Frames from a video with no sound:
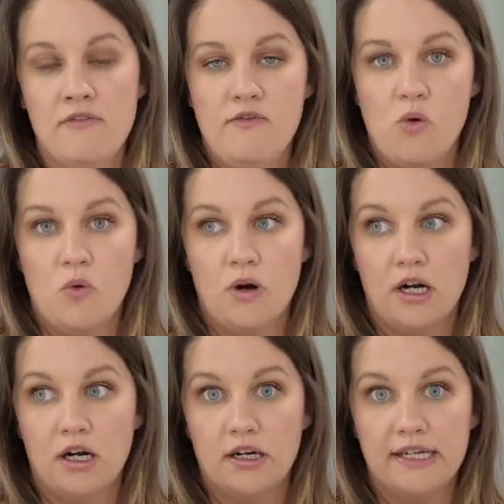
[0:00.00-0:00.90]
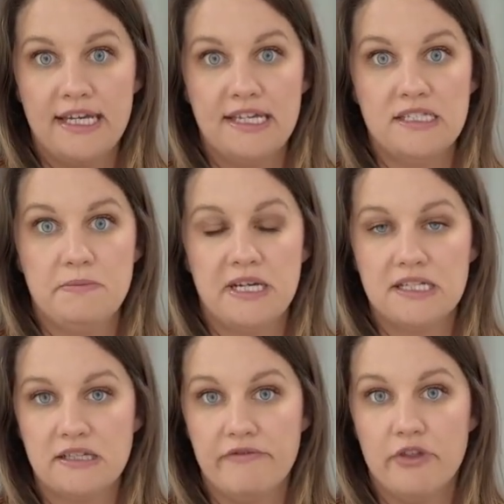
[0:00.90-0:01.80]
for kids
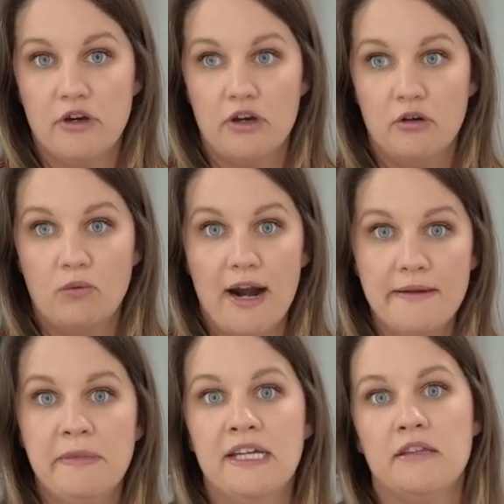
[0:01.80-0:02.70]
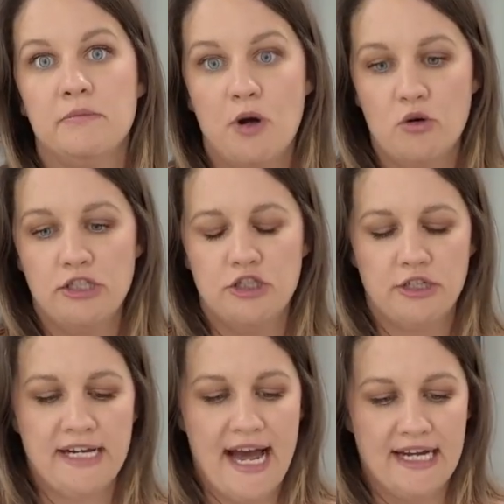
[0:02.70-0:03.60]
because of the rhyming and the
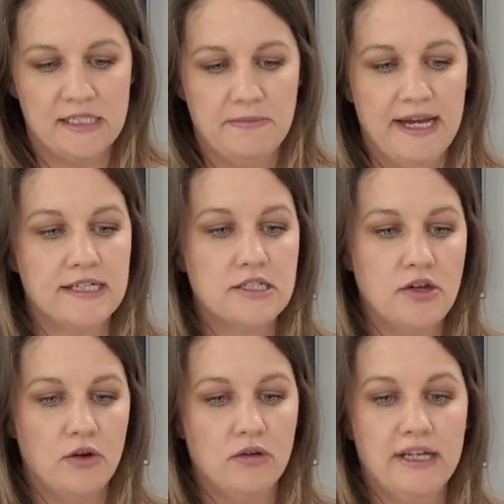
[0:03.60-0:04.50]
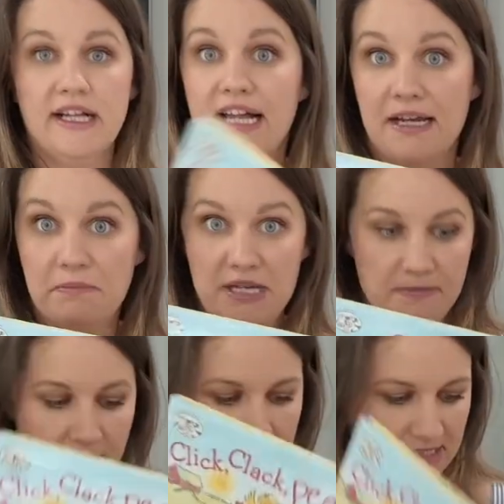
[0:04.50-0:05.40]
poetry aspect. So Click, Clack,
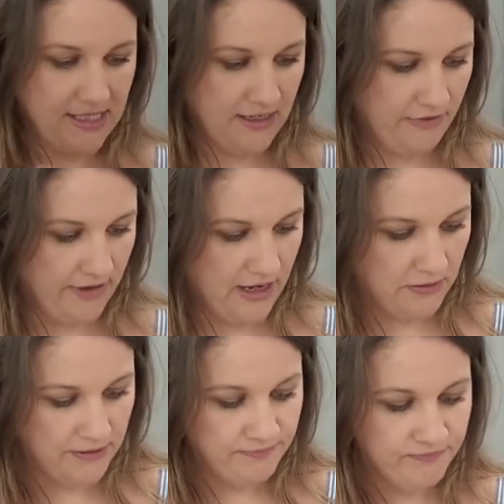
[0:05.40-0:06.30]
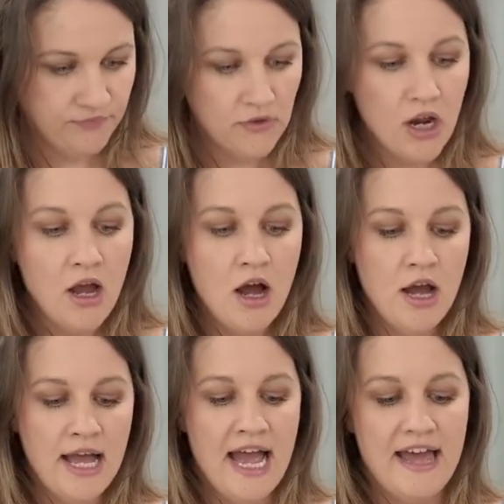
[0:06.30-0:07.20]
Peep, I'm excited for that one.
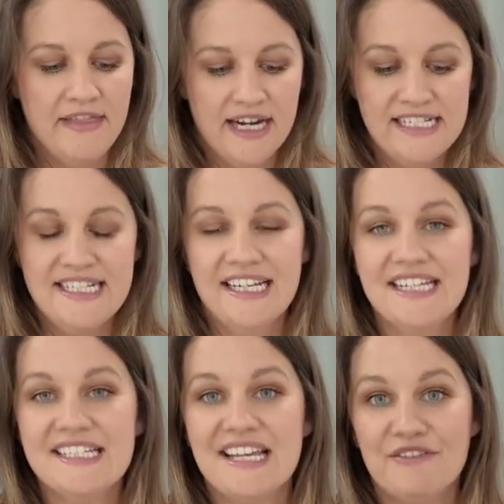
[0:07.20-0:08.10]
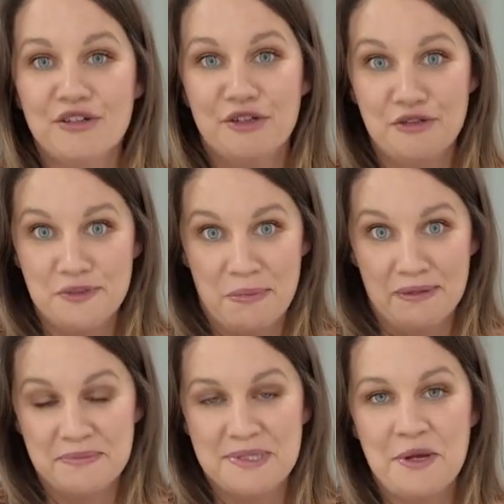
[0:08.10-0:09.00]
And then I did get several
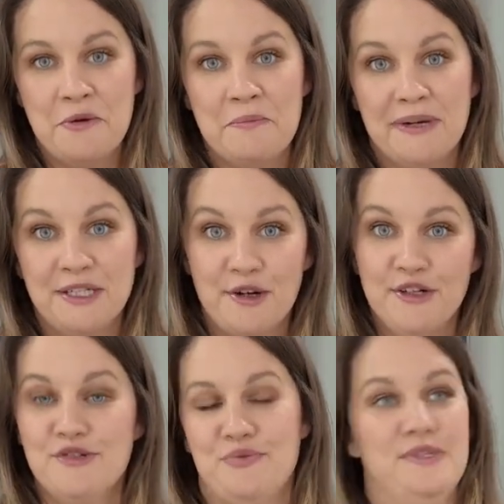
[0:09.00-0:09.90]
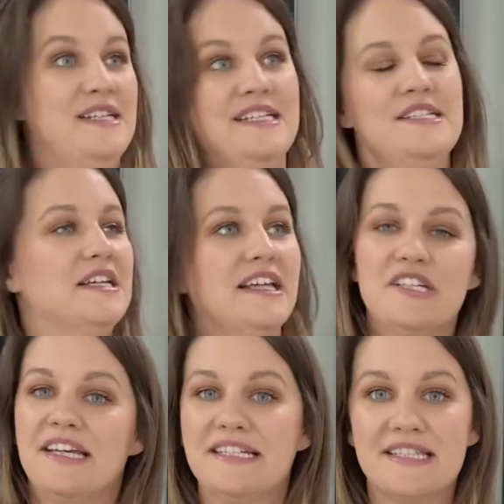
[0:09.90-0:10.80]
Goosebumps. So my daughter's really into, she
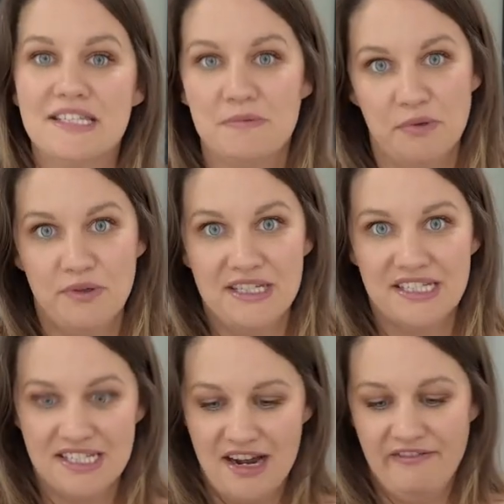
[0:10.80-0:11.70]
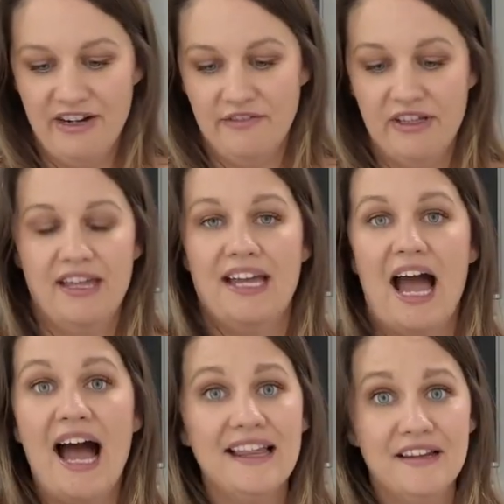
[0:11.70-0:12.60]
likes the spooky stuff and everything.
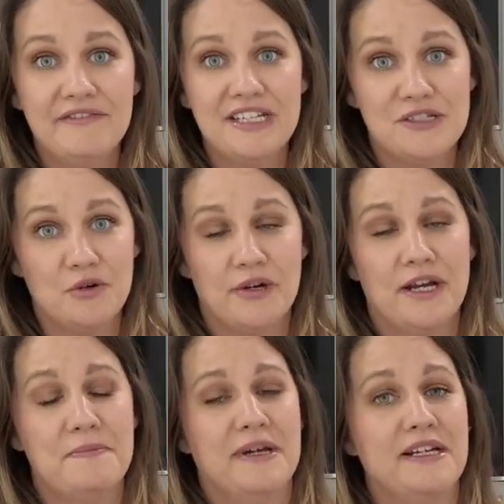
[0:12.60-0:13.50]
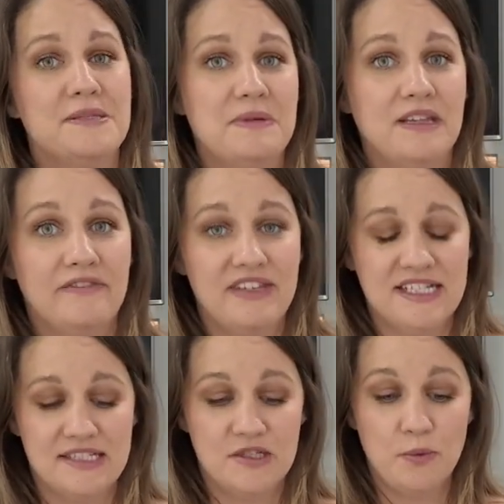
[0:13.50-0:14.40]
I love these growing up. My husband loved
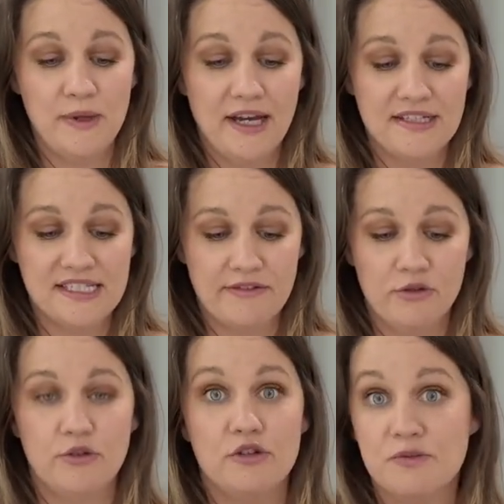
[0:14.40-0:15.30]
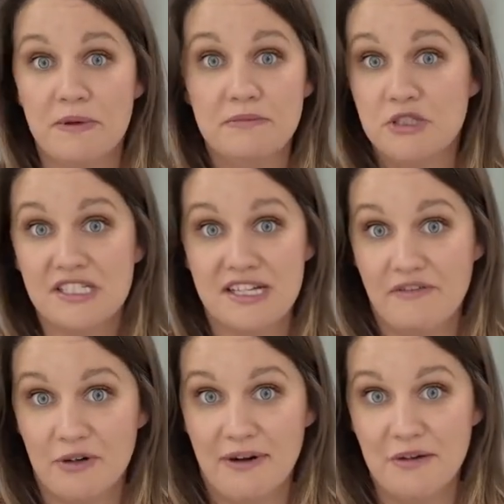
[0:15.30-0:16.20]
these. So we got several Goosebumps. She's
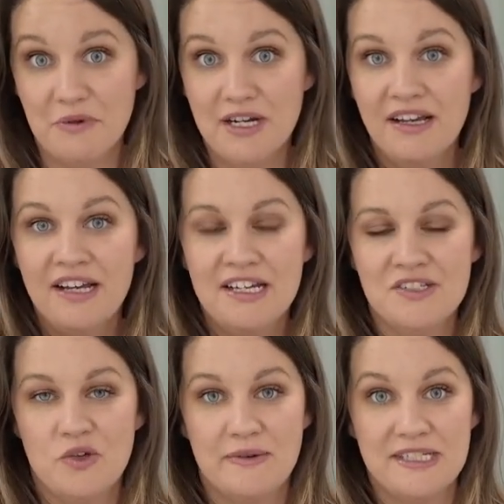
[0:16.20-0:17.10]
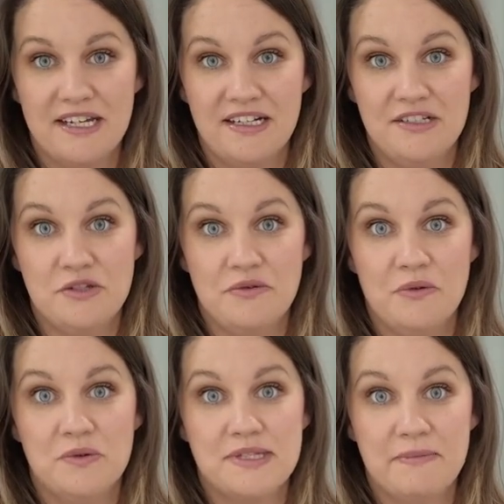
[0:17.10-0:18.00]
never read one. So I'm excited to
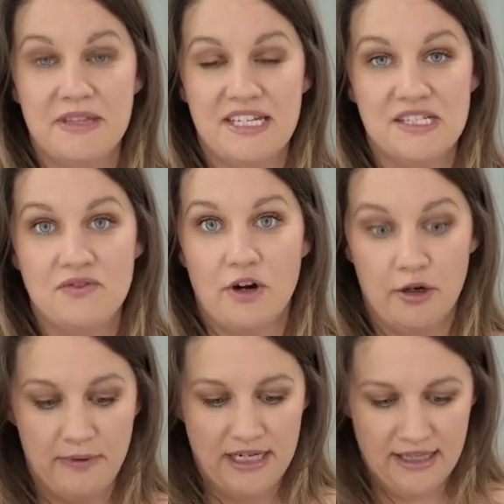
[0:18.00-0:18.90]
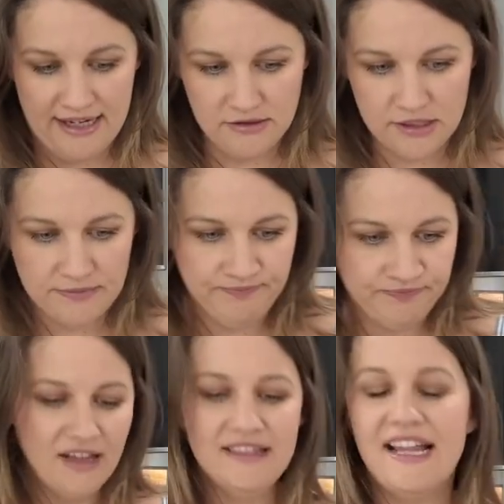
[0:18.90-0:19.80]
do some of these for our read-alouds.
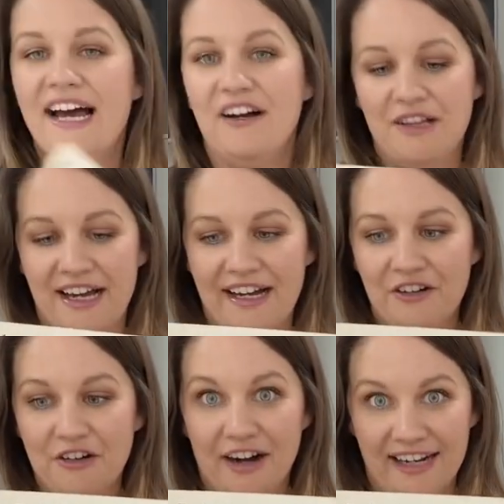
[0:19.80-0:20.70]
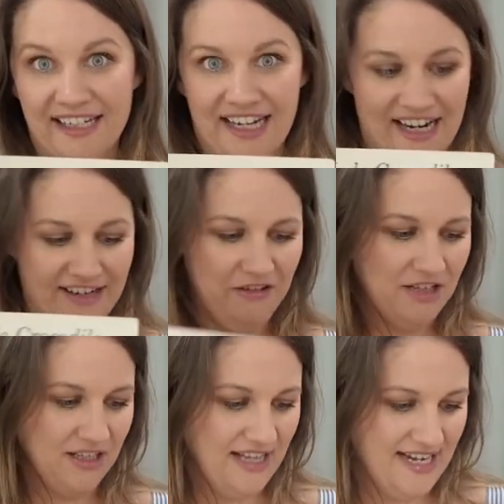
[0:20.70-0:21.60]
Lyle, Crocodile,
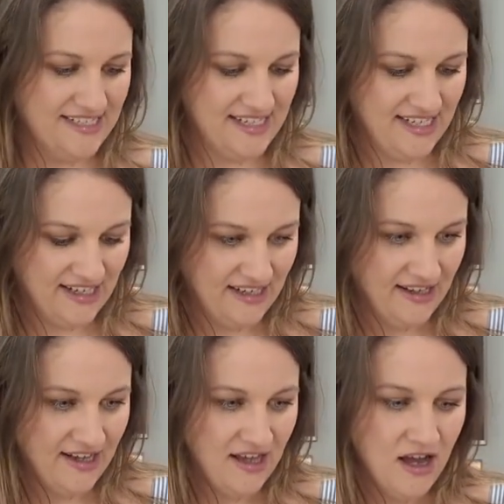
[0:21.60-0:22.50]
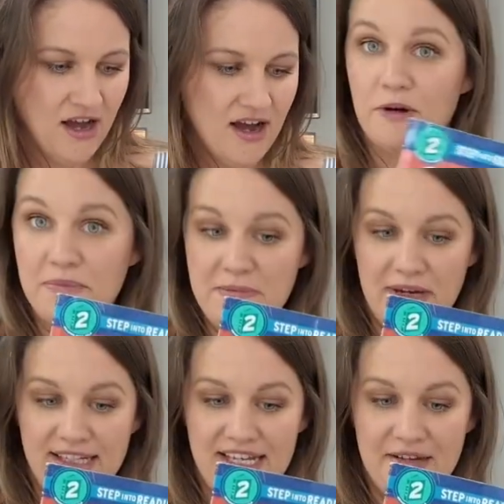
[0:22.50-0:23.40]
a classic. Grumpy
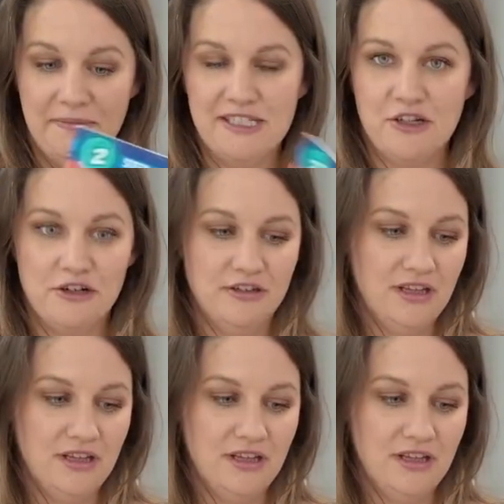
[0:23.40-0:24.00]
Monkey. My daughter